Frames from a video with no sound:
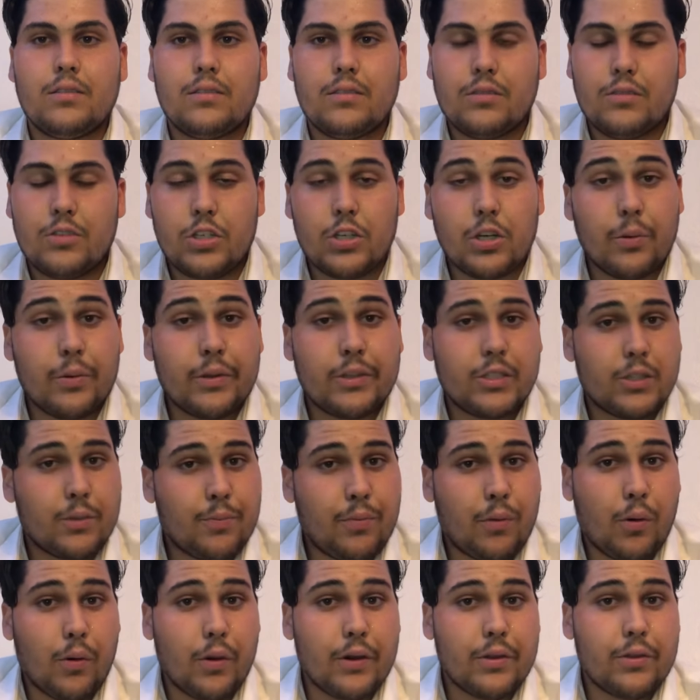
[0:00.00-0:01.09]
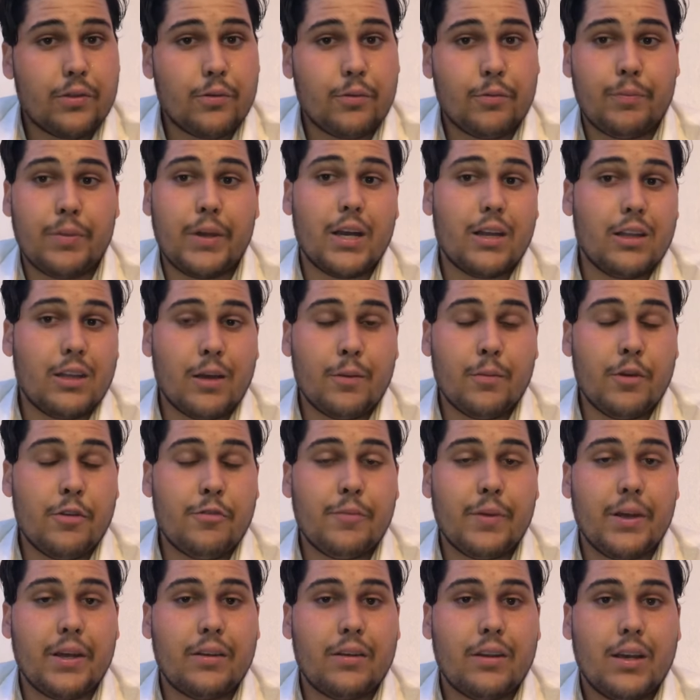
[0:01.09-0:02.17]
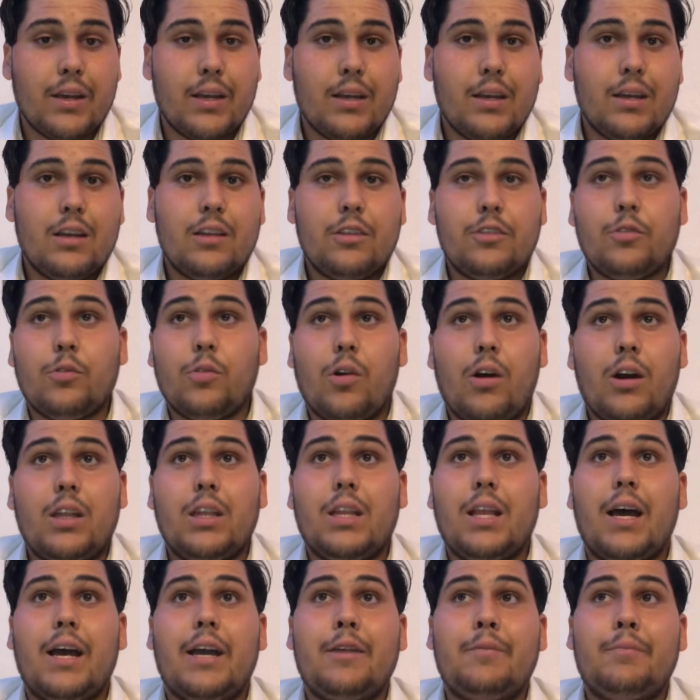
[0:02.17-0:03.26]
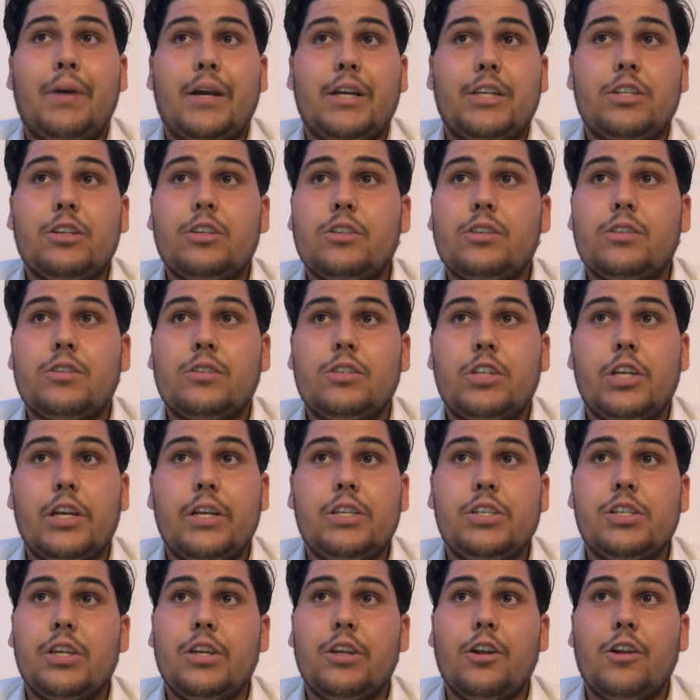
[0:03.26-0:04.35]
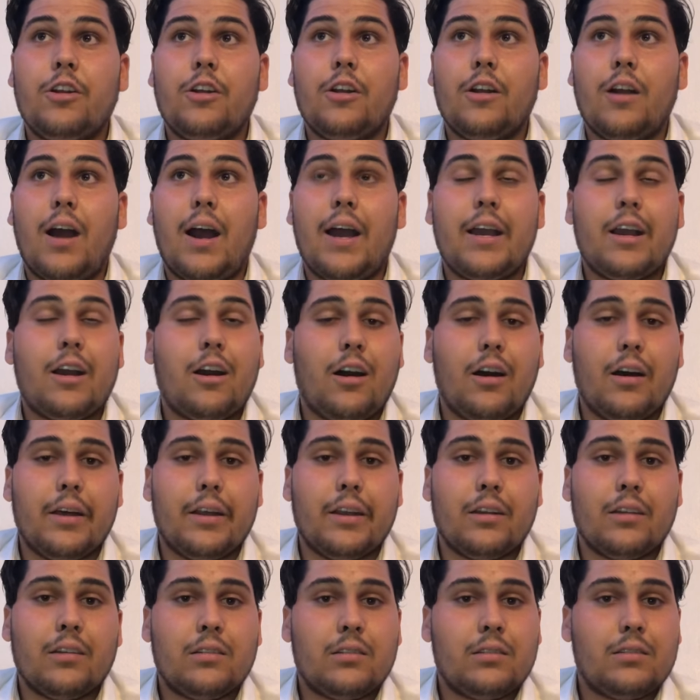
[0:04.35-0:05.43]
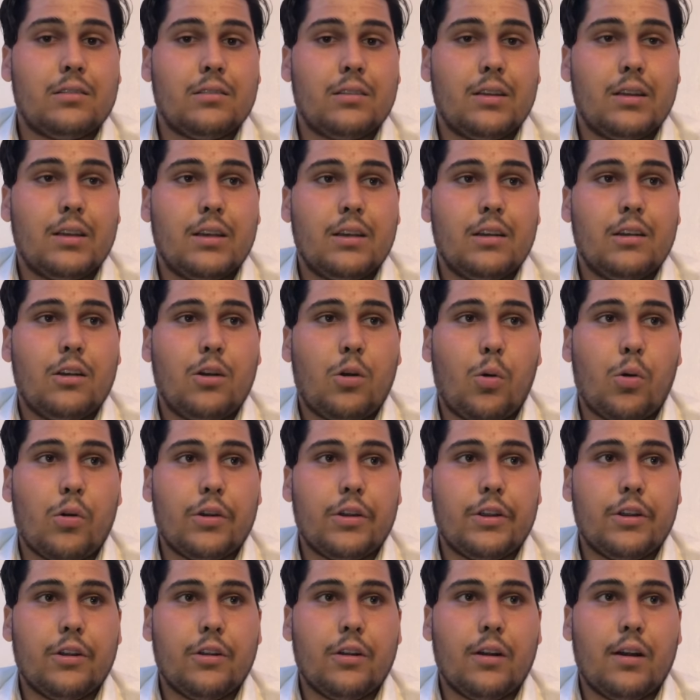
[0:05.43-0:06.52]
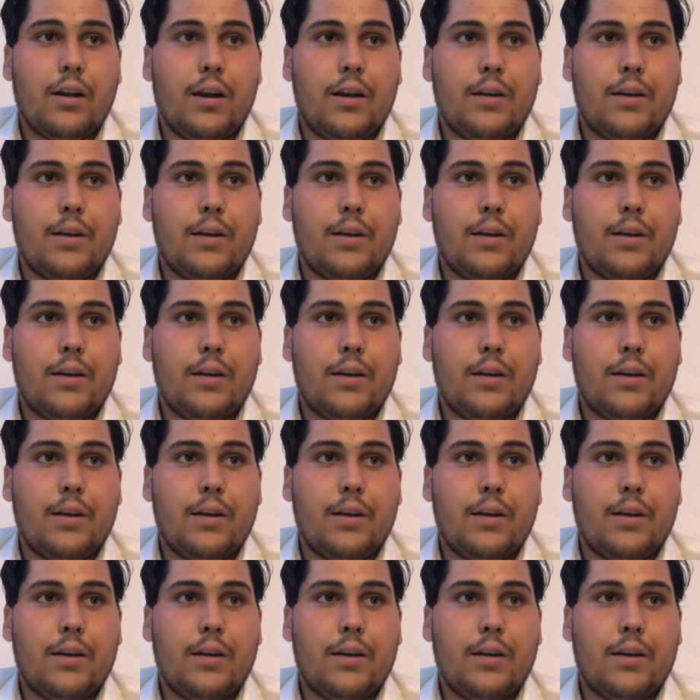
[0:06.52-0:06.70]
showing support through BLM movement through online by just changing your icon or your